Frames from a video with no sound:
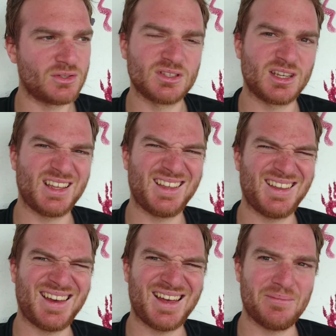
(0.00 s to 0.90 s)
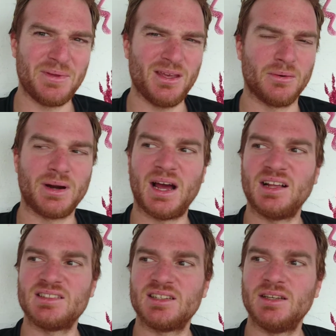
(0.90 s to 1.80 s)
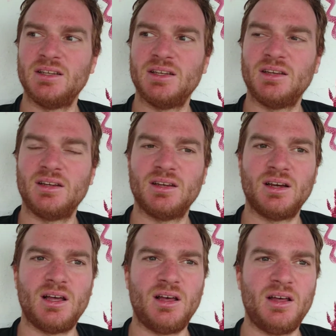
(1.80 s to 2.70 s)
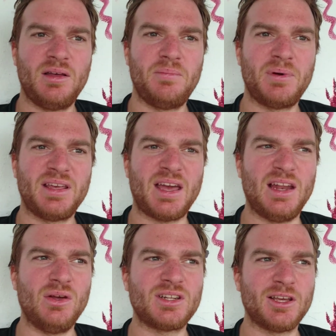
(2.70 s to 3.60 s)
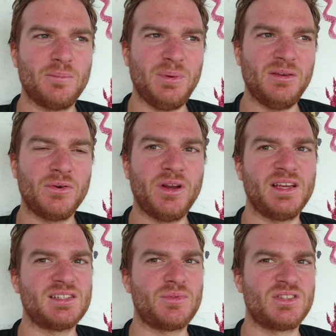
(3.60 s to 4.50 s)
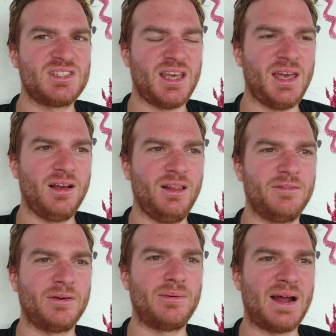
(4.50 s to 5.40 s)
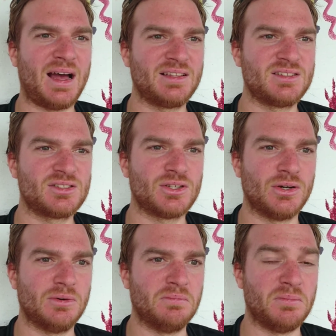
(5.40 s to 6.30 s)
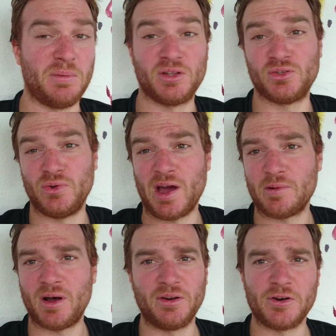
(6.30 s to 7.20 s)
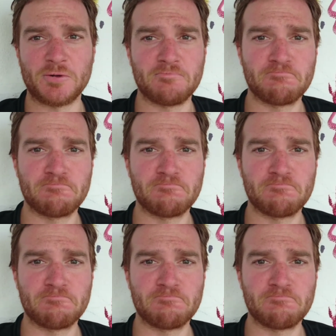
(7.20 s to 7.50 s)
So I was like, it can't be a rat. Uh, but yeah, it looked like a beaver except the tail of a rat. So maybe it's a new animal, I don't know.